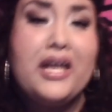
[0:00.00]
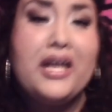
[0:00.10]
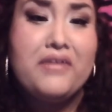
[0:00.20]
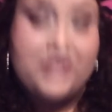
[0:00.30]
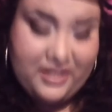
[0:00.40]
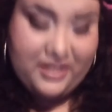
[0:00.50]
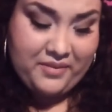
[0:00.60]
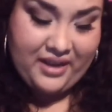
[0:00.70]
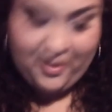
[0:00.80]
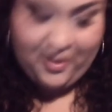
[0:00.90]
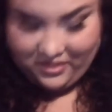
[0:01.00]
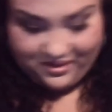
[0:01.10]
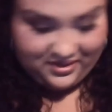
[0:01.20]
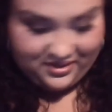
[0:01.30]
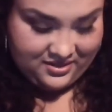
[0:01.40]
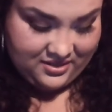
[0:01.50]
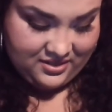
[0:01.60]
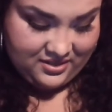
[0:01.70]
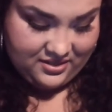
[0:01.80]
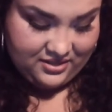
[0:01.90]
Kind of wish I had my camera.
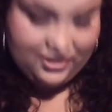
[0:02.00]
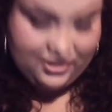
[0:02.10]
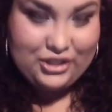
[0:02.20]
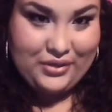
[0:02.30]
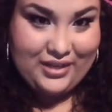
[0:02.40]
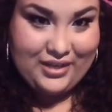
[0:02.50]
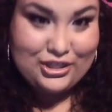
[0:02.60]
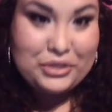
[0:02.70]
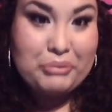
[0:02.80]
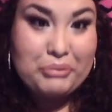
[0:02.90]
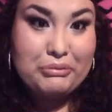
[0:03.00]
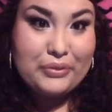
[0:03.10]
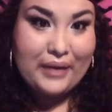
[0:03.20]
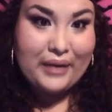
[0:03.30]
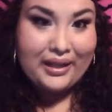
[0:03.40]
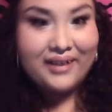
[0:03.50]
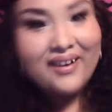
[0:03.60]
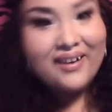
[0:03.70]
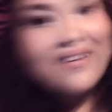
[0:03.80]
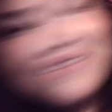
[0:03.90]
Show you guys true to
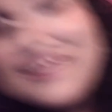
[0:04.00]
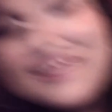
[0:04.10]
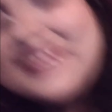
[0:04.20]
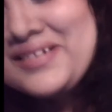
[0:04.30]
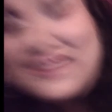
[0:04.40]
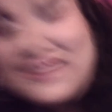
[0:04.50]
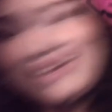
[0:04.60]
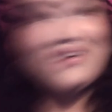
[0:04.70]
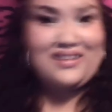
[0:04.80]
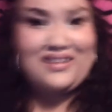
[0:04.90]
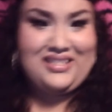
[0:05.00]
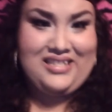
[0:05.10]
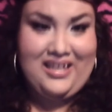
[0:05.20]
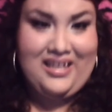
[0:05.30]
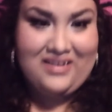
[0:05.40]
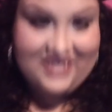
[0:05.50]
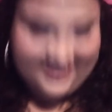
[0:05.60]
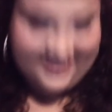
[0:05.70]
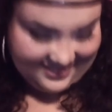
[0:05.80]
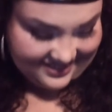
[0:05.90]
color, like, details.